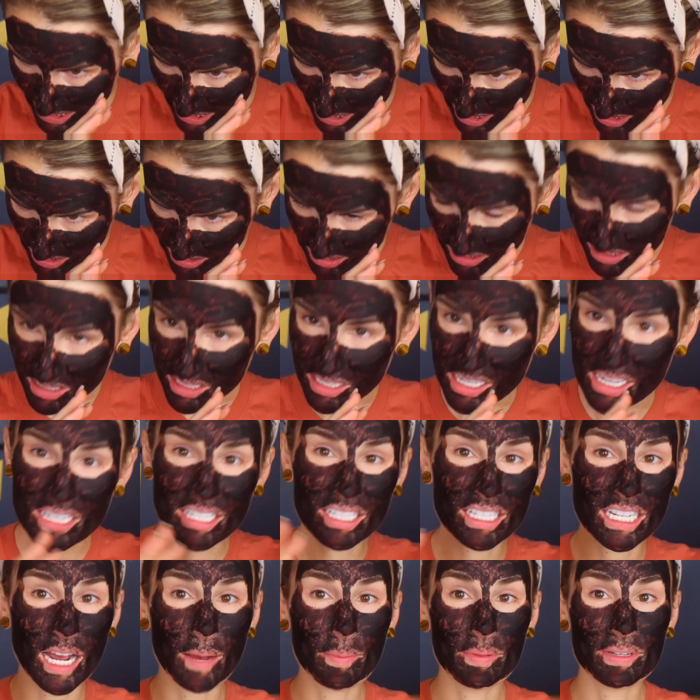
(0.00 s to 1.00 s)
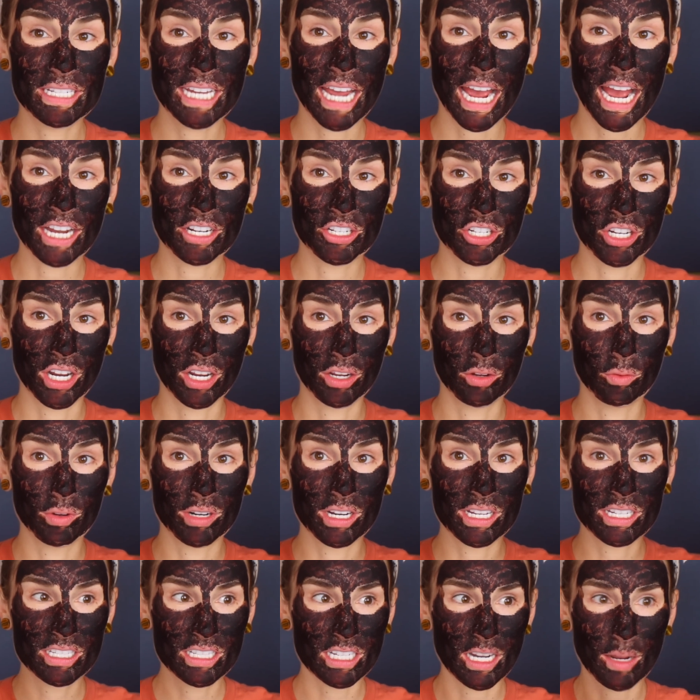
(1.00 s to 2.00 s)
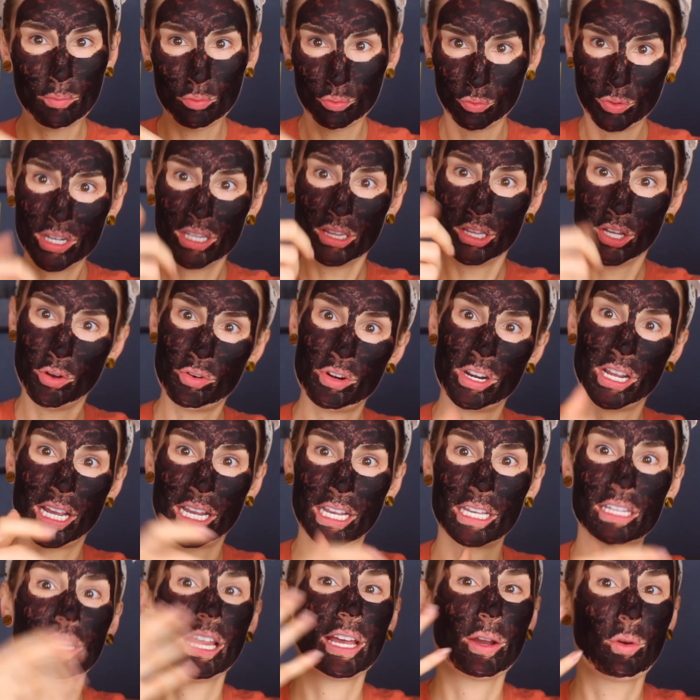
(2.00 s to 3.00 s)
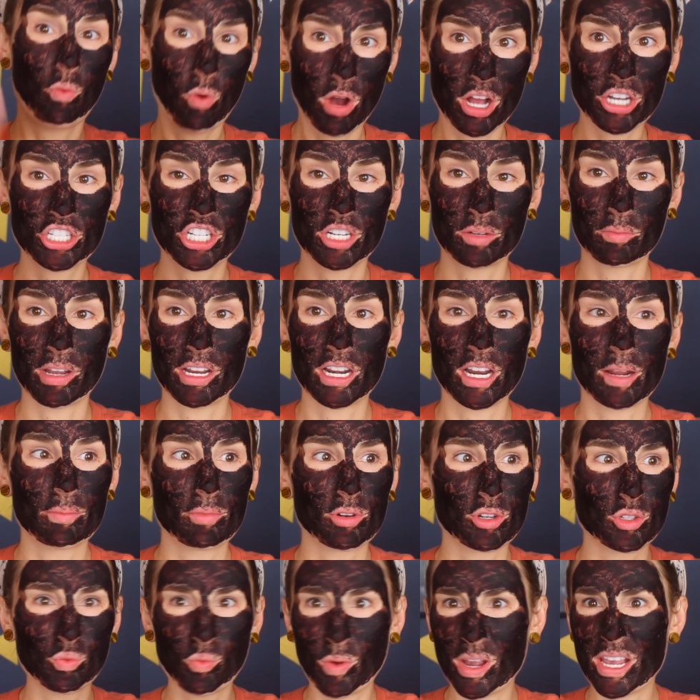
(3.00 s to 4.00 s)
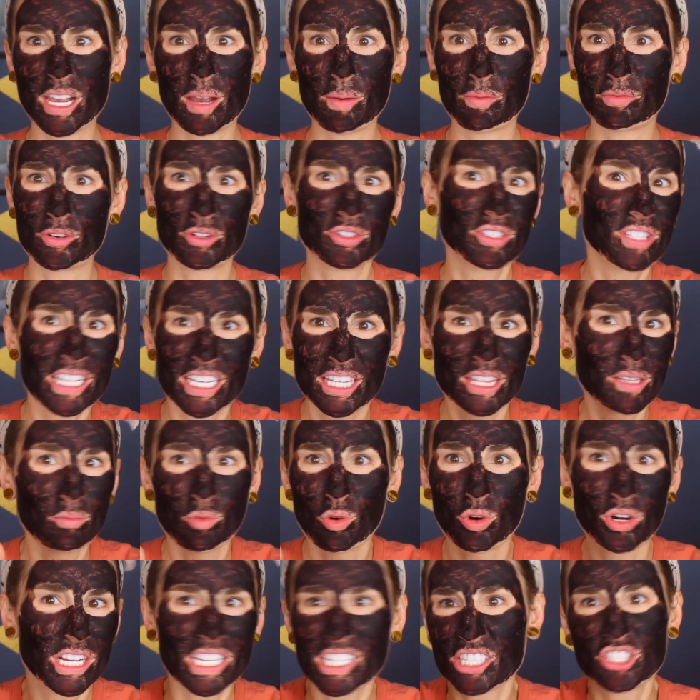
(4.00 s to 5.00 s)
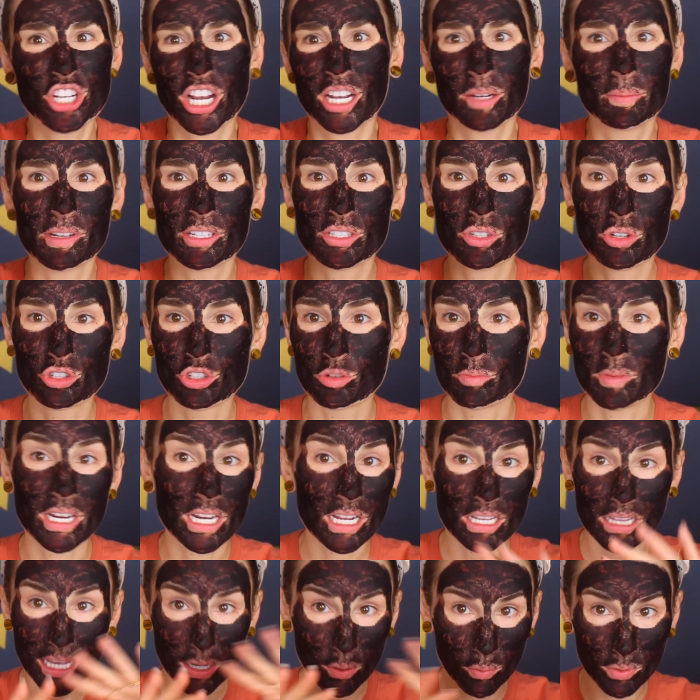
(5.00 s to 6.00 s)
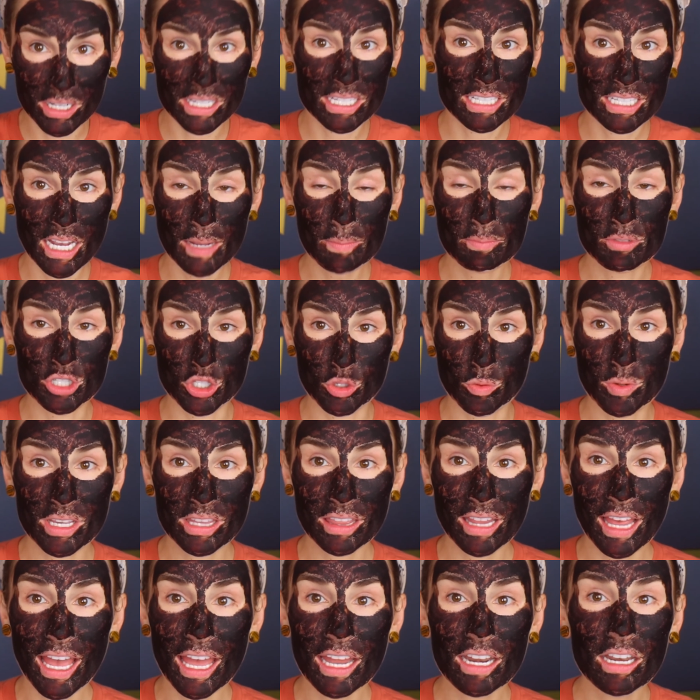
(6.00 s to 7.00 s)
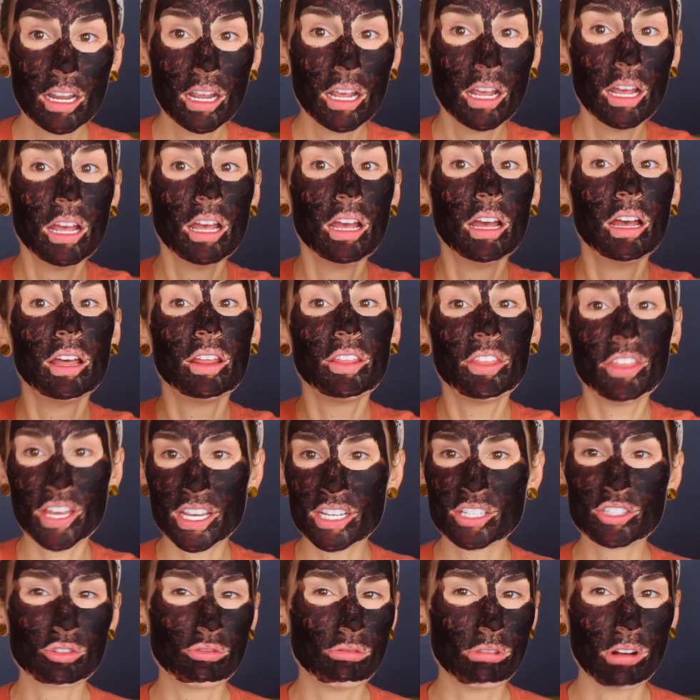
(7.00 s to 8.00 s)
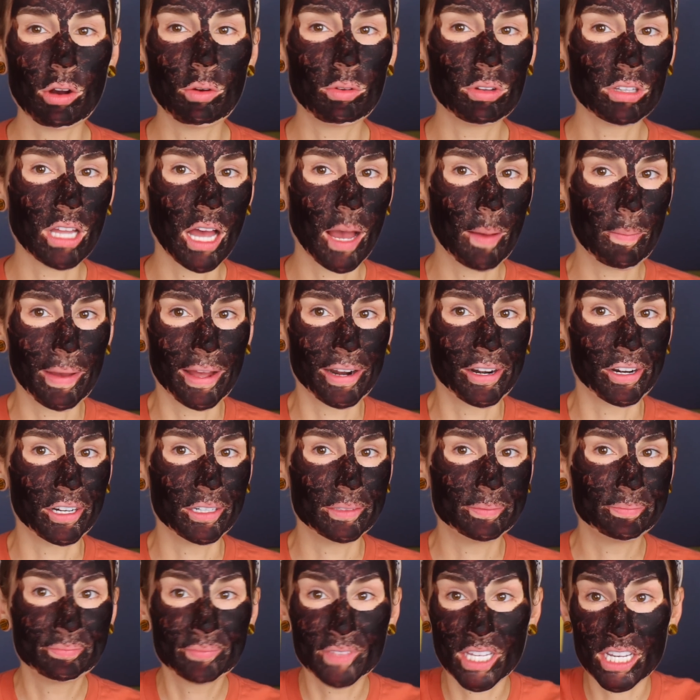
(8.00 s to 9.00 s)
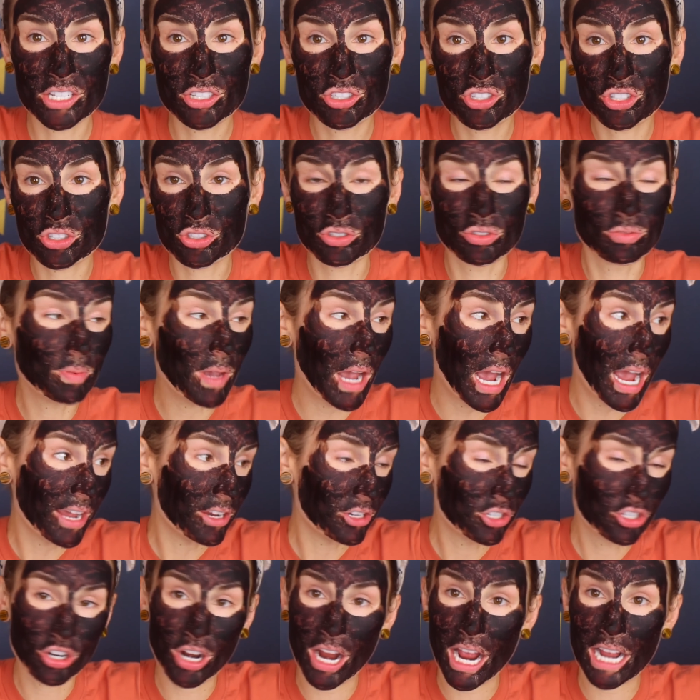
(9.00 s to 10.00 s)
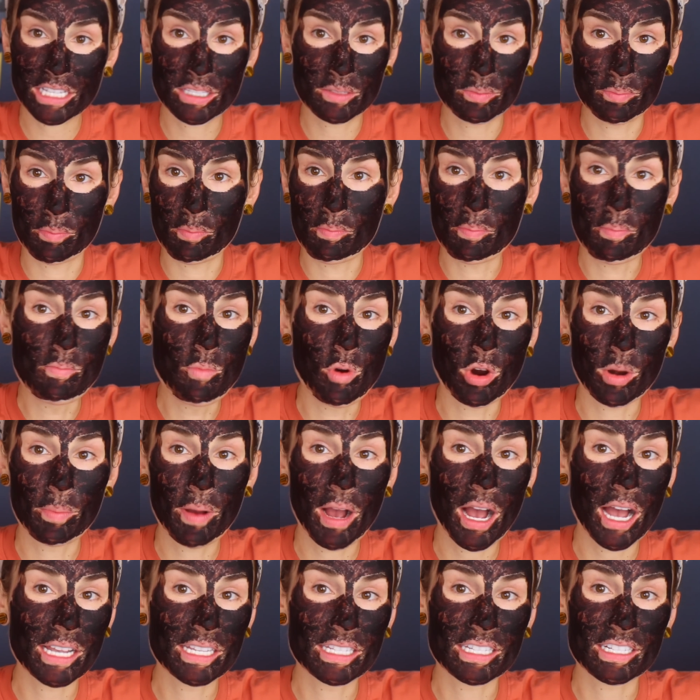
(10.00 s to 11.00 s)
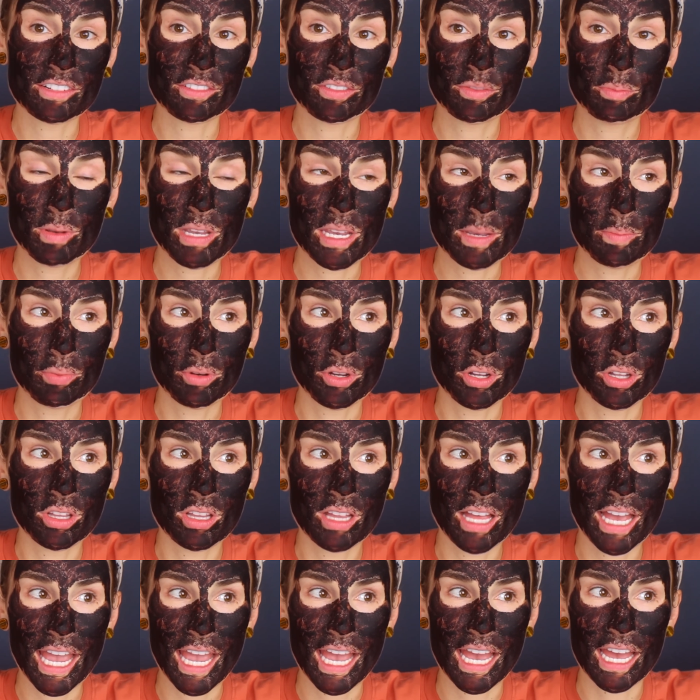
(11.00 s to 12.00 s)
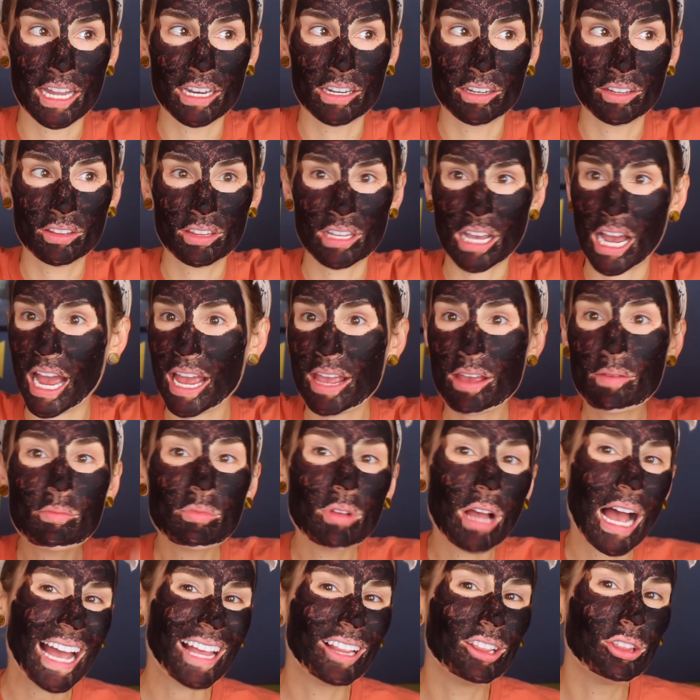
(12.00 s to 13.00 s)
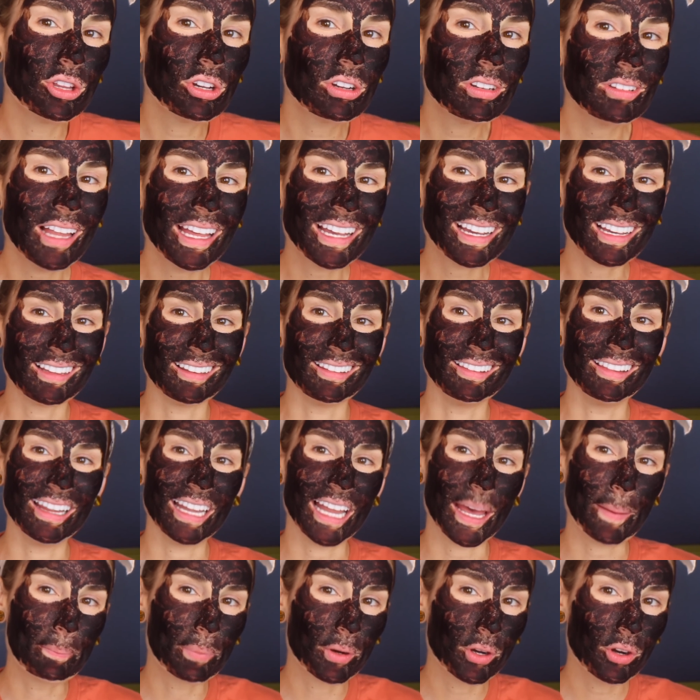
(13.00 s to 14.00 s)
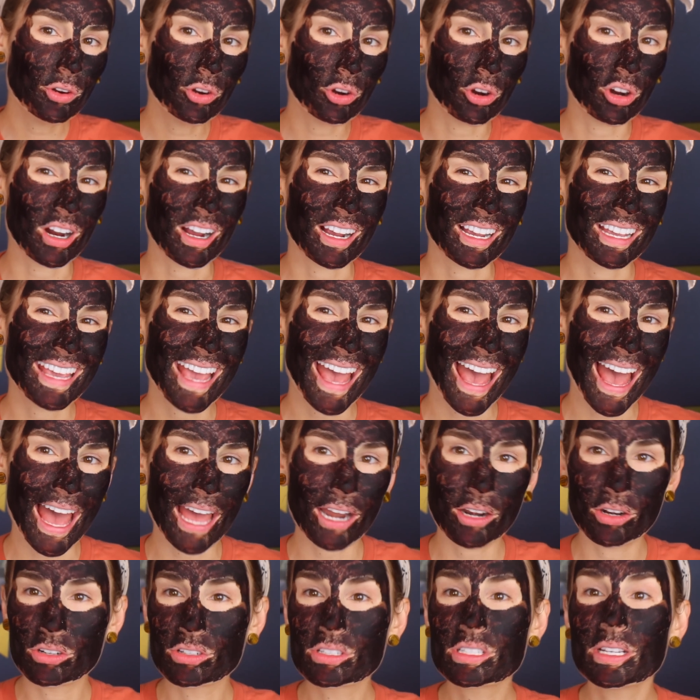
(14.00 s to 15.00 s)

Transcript: I stop attaching, when I stop reloading and like watching my numbers, wake up first thing in the morning, check my social media, like when I stop doing that, things grow a lot better. I attract more positive people, and I look like a leopard or a cat or